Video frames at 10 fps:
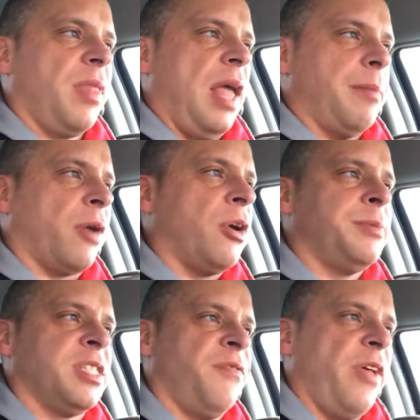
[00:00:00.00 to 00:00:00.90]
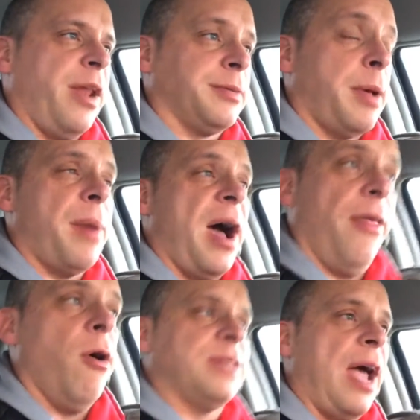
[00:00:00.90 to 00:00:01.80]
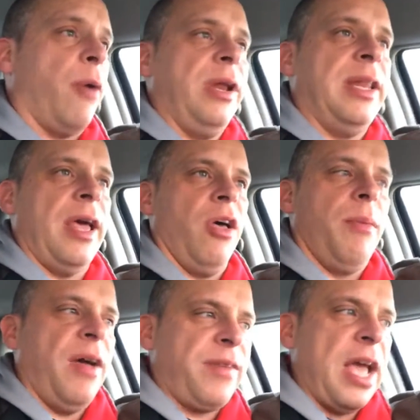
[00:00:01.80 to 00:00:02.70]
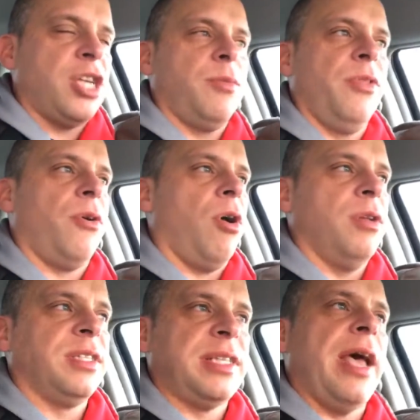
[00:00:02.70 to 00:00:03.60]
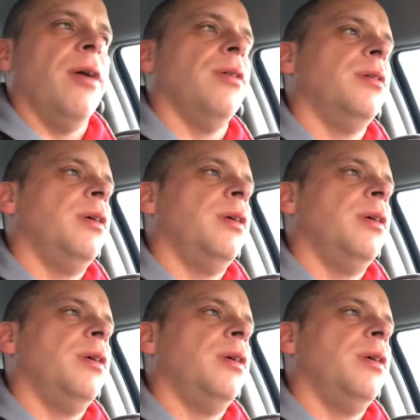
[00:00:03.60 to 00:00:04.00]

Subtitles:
like my Christmas inflatables, I buy those at retail, but I catch them when they're on sale.